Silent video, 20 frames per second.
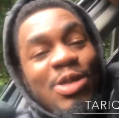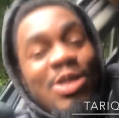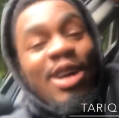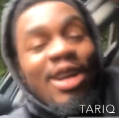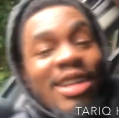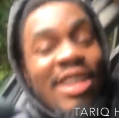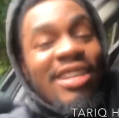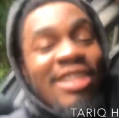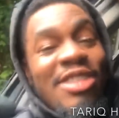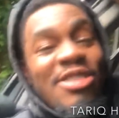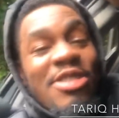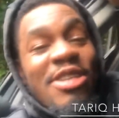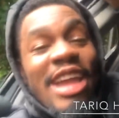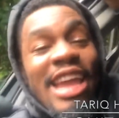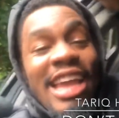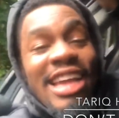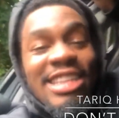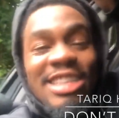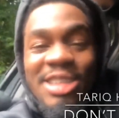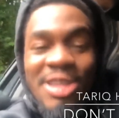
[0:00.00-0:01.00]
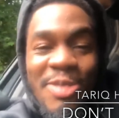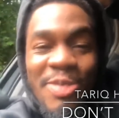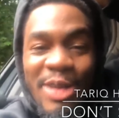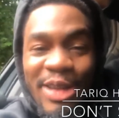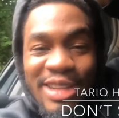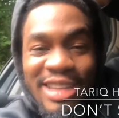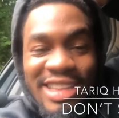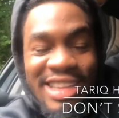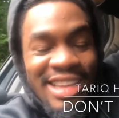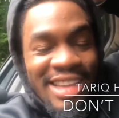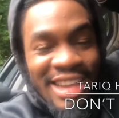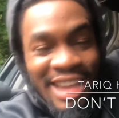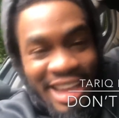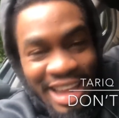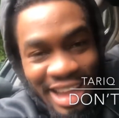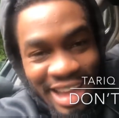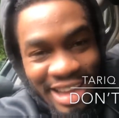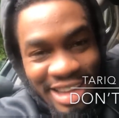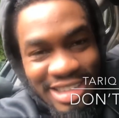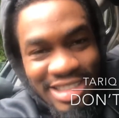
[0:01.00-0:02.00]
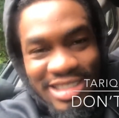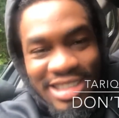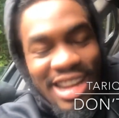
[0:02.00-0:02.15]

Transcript: talking crazy about the kid.